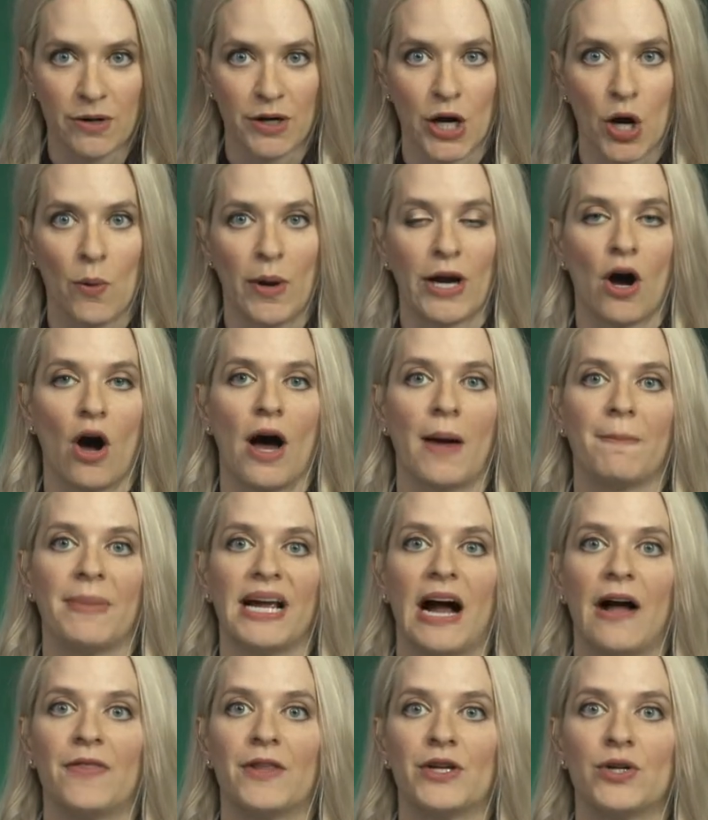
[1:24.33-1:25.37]
going on
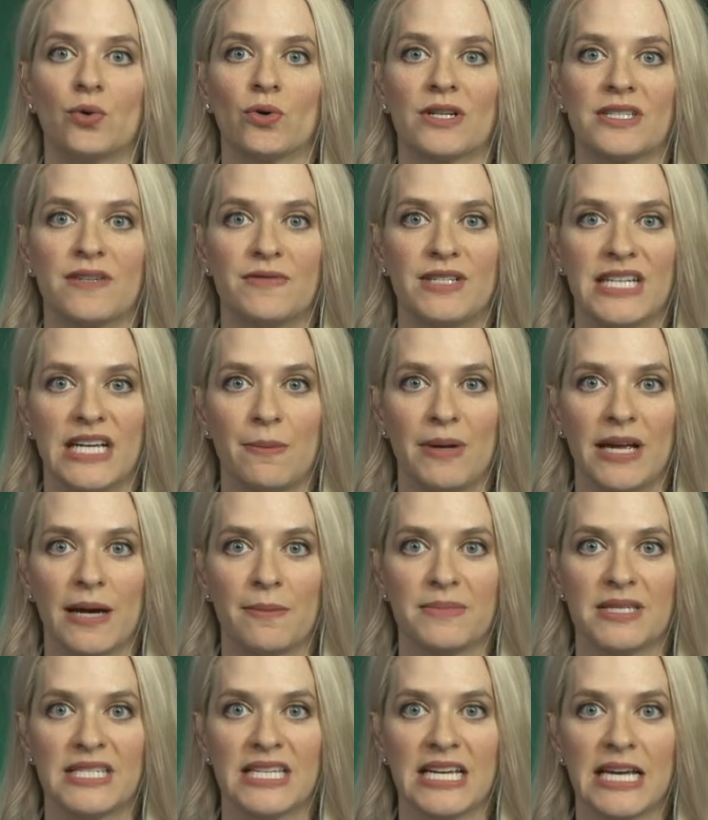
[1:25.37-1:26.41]
behind the doors of
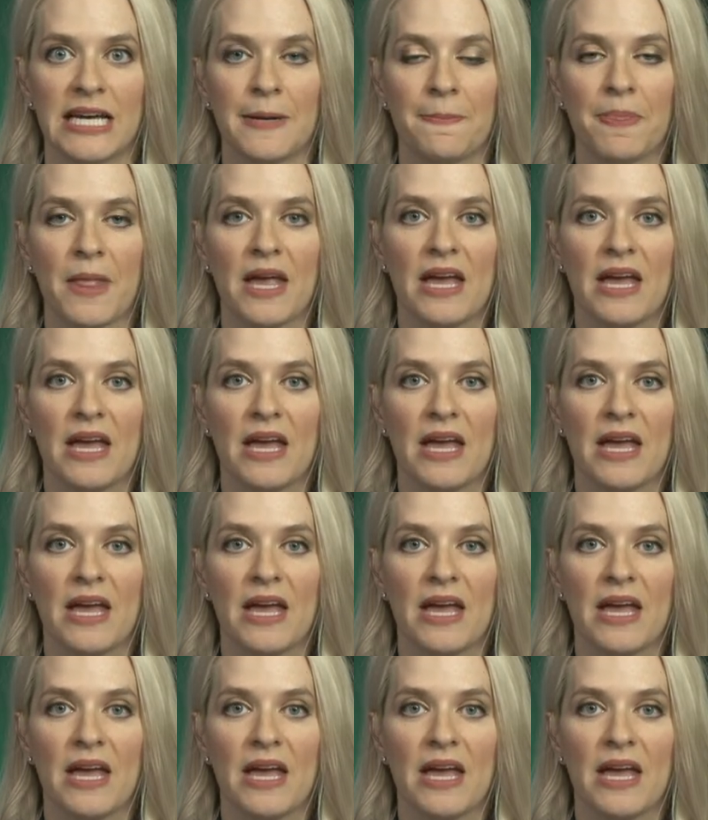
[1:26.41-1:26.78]
GBMC